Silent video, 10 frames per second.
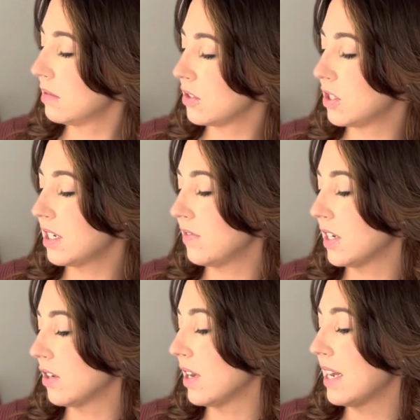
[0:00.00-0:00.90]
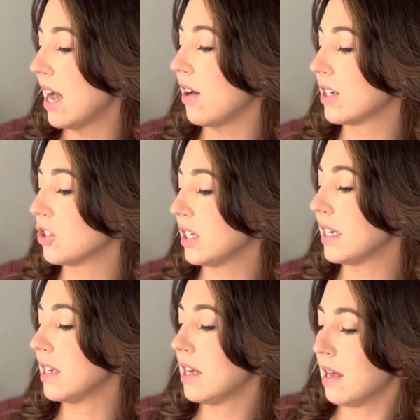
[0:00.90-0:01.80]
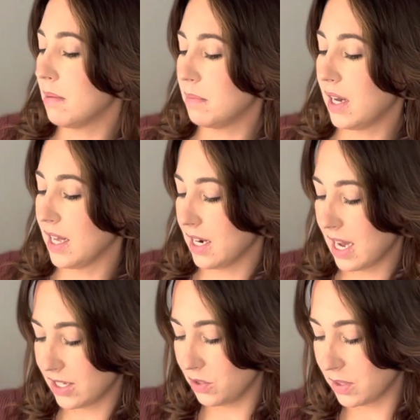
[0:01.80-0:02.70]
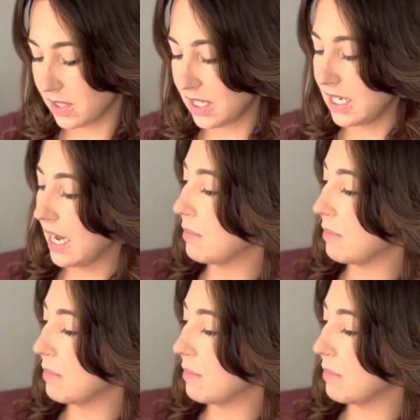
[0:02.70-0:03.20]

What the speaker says: stuff in here right now actually. But as you can see, I